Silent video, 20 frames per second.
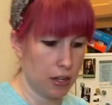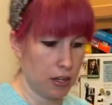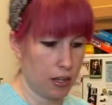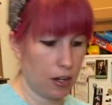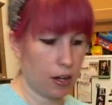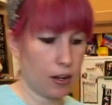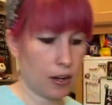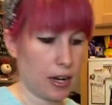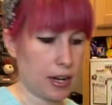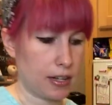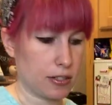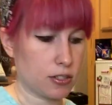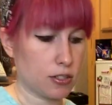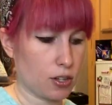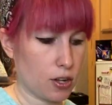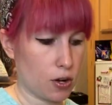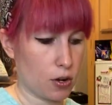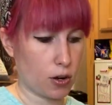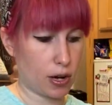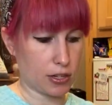All right,
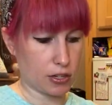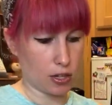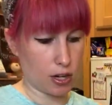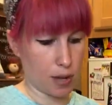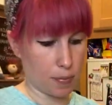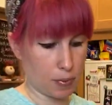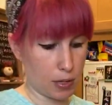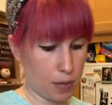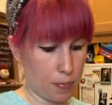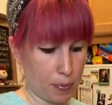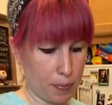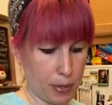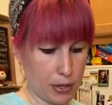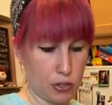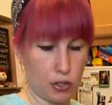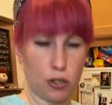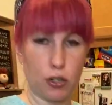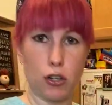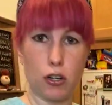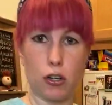so I chopped up a
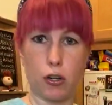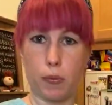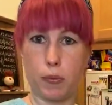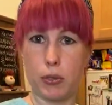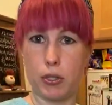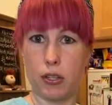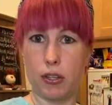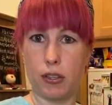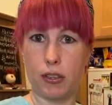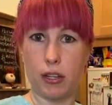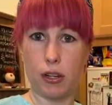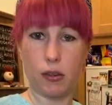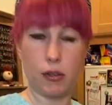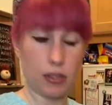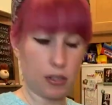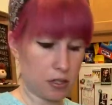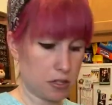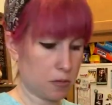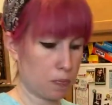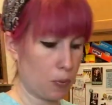bunch of herbs. They're
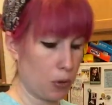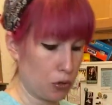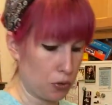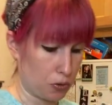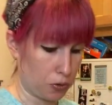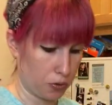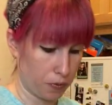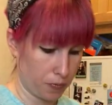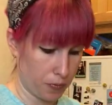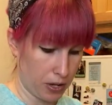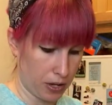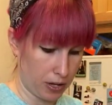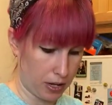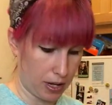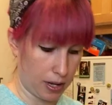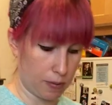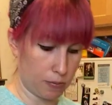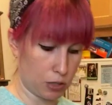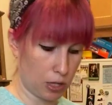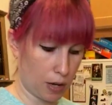in this bowl.
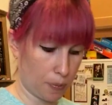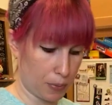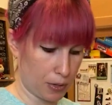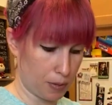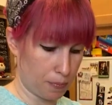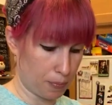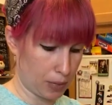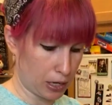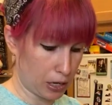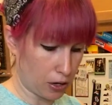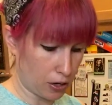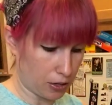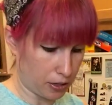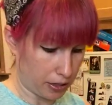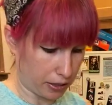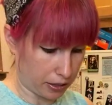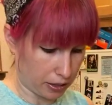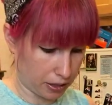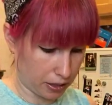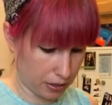I'm chopping up my
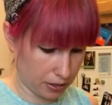garlic.